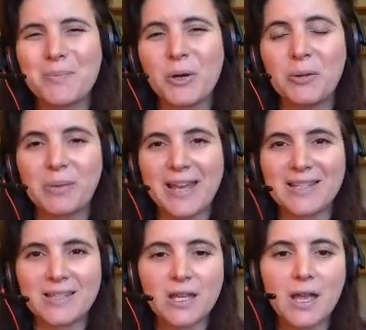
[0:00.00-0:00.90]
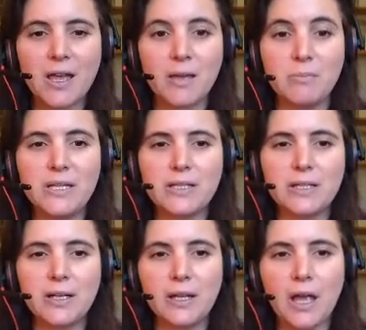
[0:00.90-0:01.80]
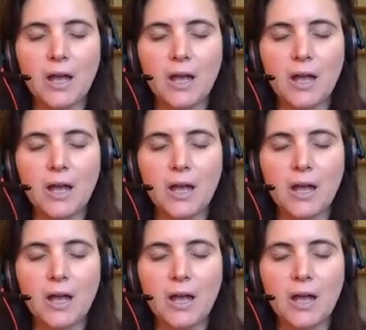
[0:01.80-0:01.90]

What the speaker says: put in place immediately.